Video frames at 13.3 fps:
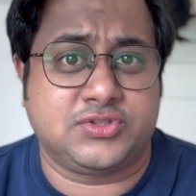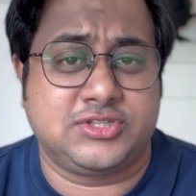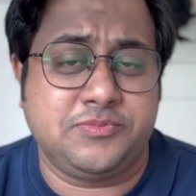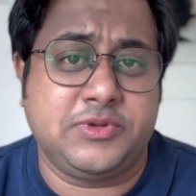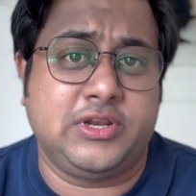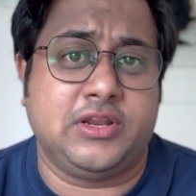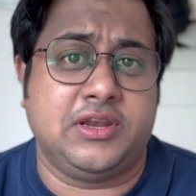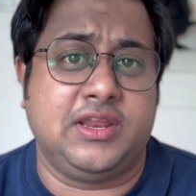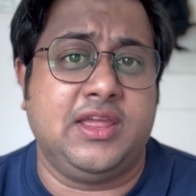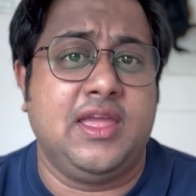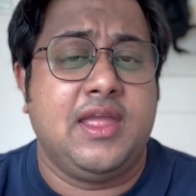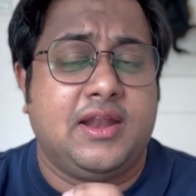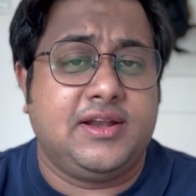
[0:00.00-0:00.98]

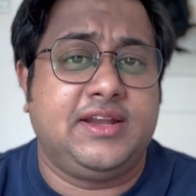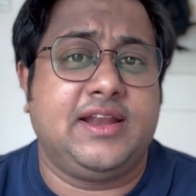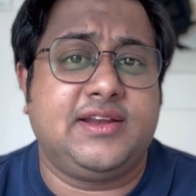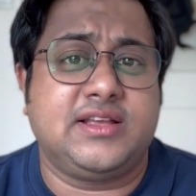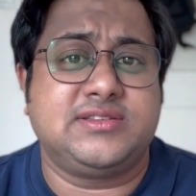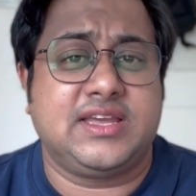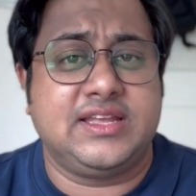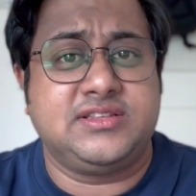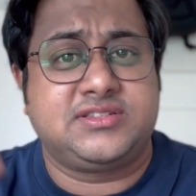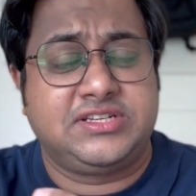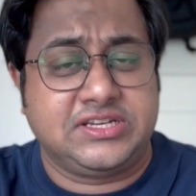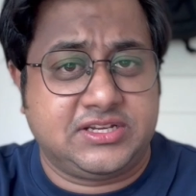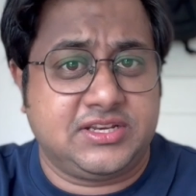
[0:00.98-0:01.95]
Similarly, data science
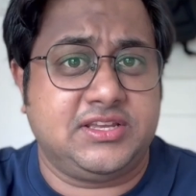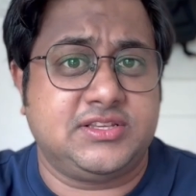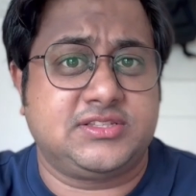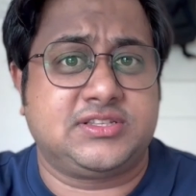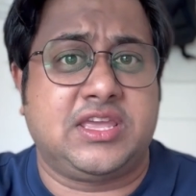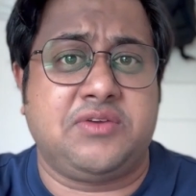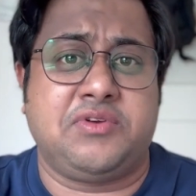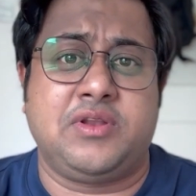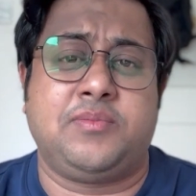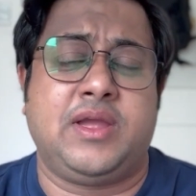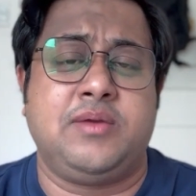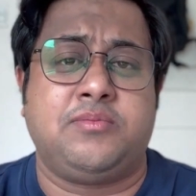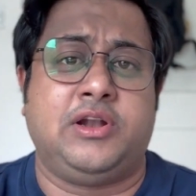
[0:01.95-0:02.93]
degrees given
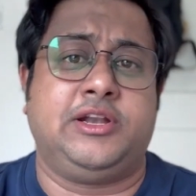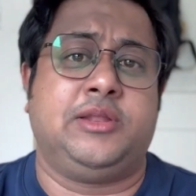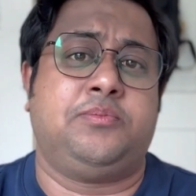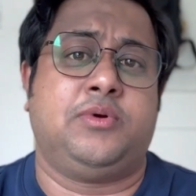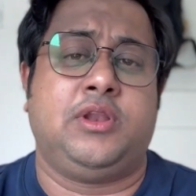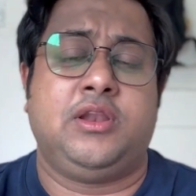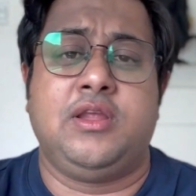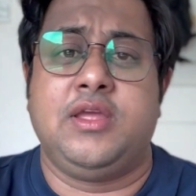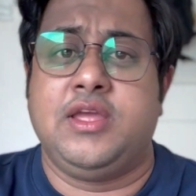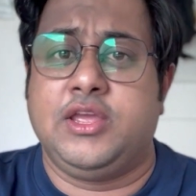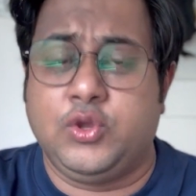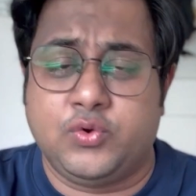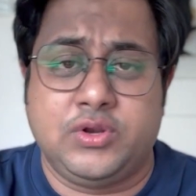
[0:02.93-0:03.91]
by multiple
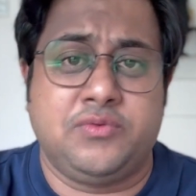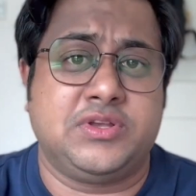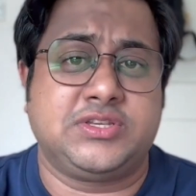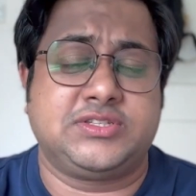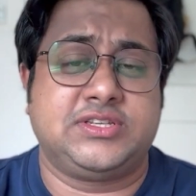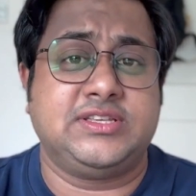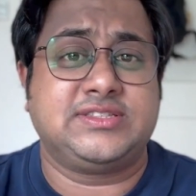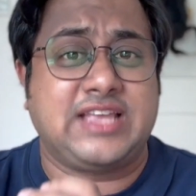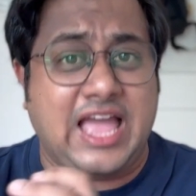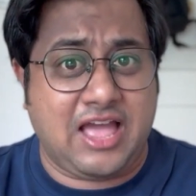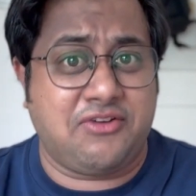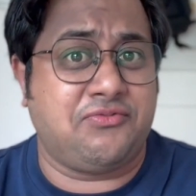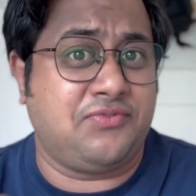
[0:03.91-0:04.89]
universities
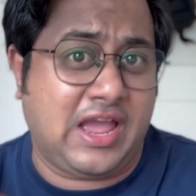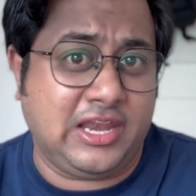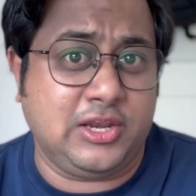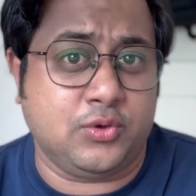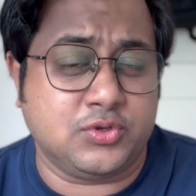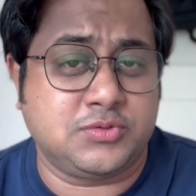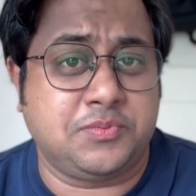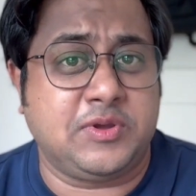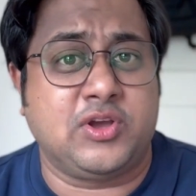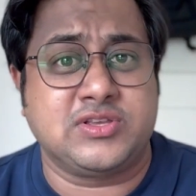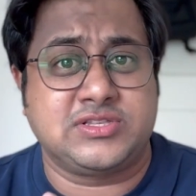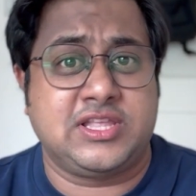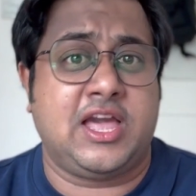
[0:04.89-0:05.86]
have values
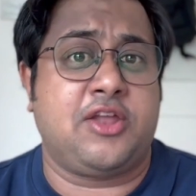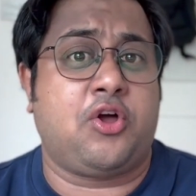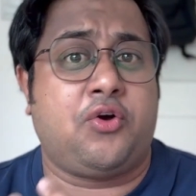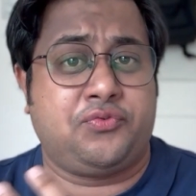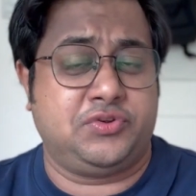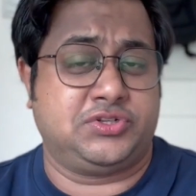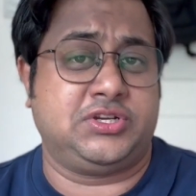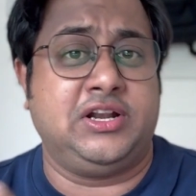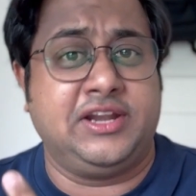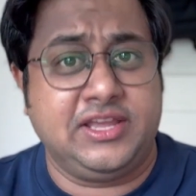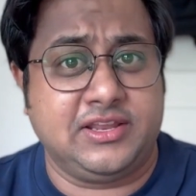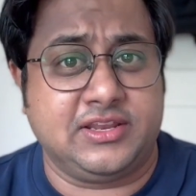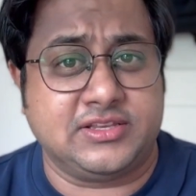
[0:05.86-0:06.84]
because they are official
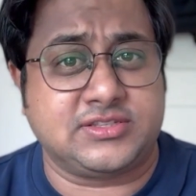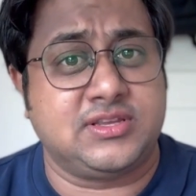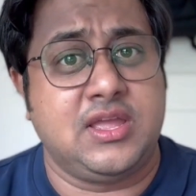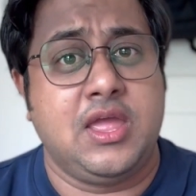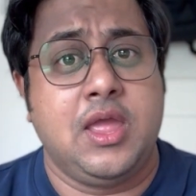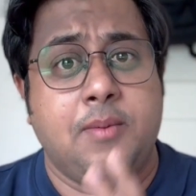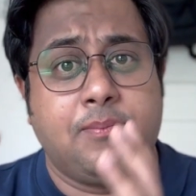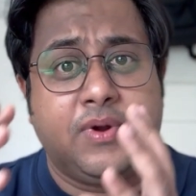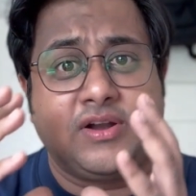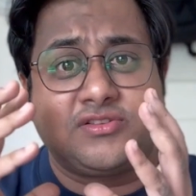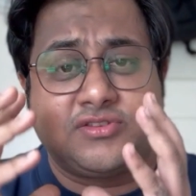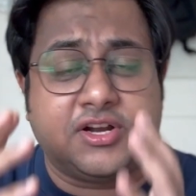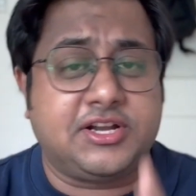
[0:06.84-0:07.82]
degrees.
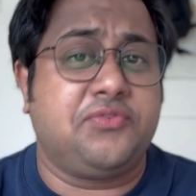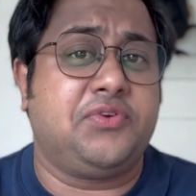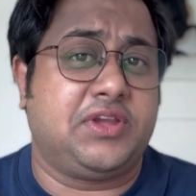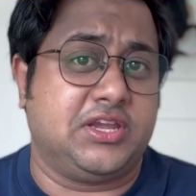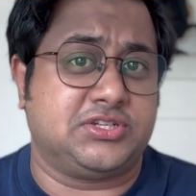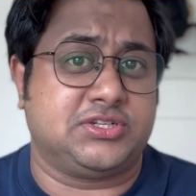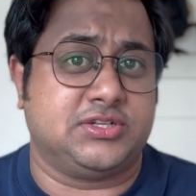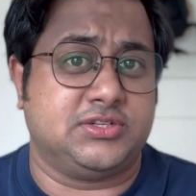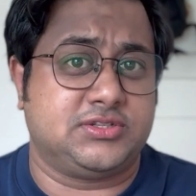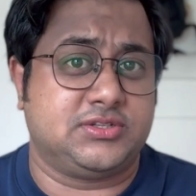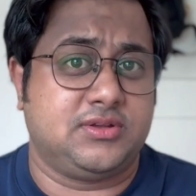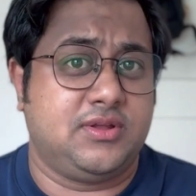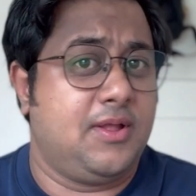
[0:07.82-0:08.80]
But certifications,
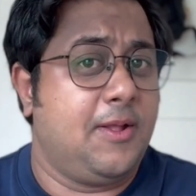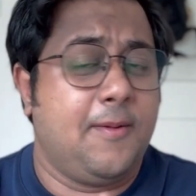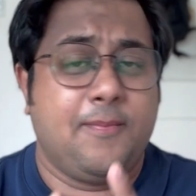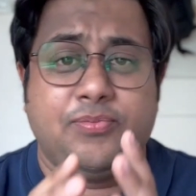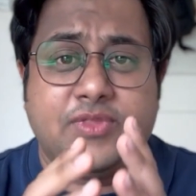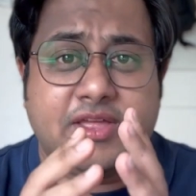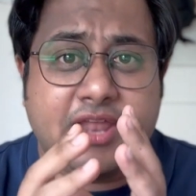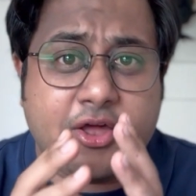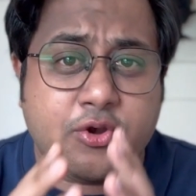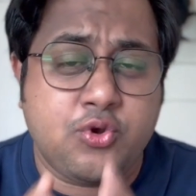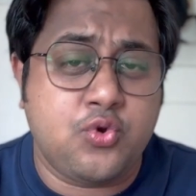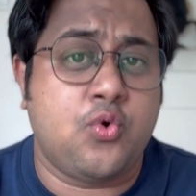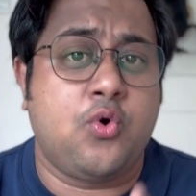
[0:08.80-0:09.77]
there are
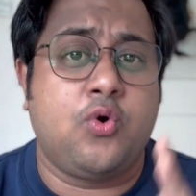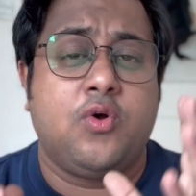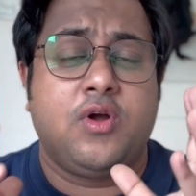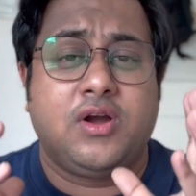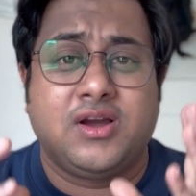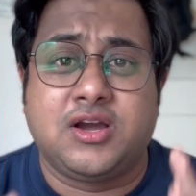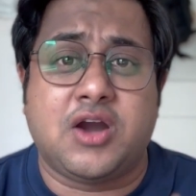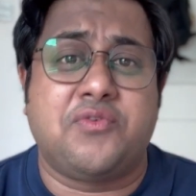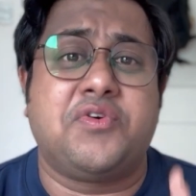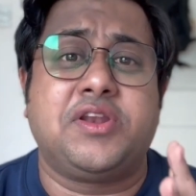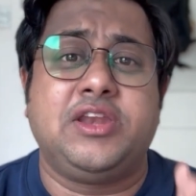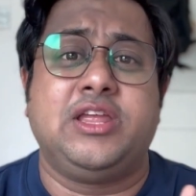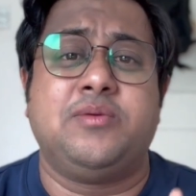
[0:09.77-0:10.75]
no
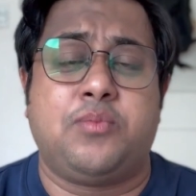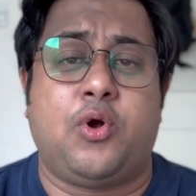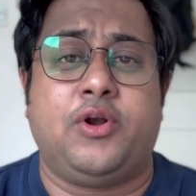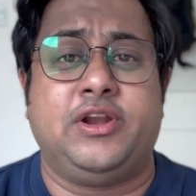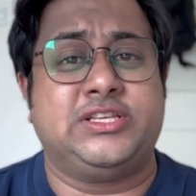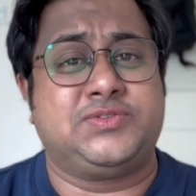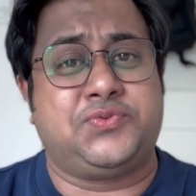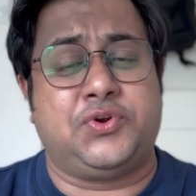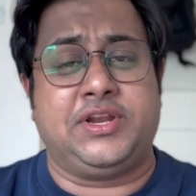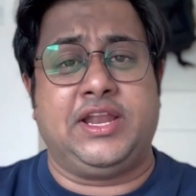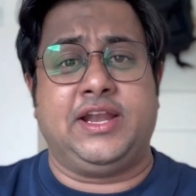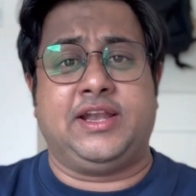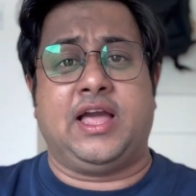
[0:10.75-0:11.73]
governing bodies for
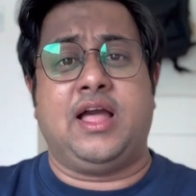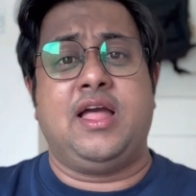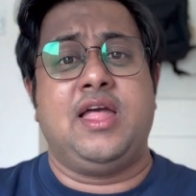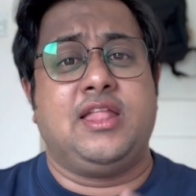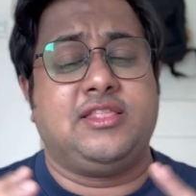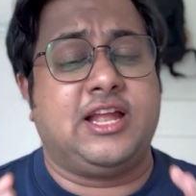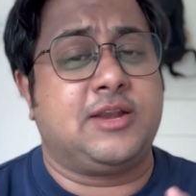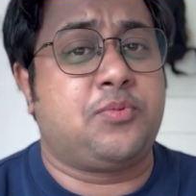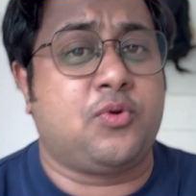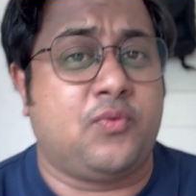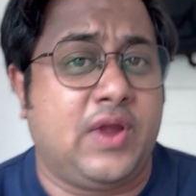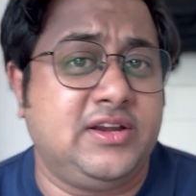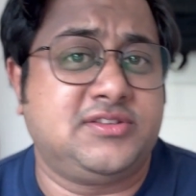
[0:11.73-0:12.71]
data that
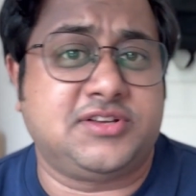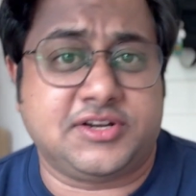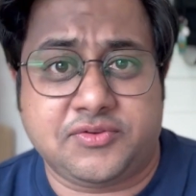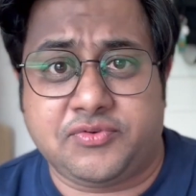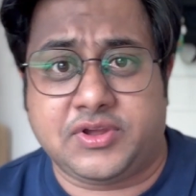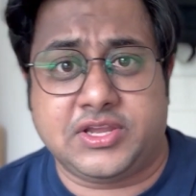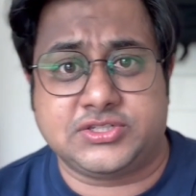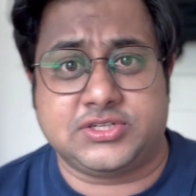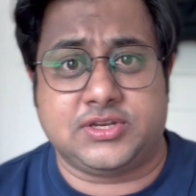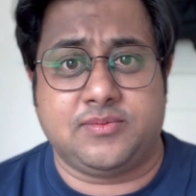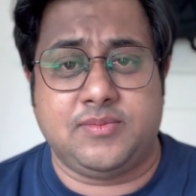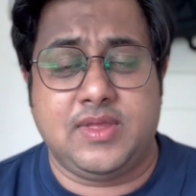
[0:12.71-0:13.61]
provide certification.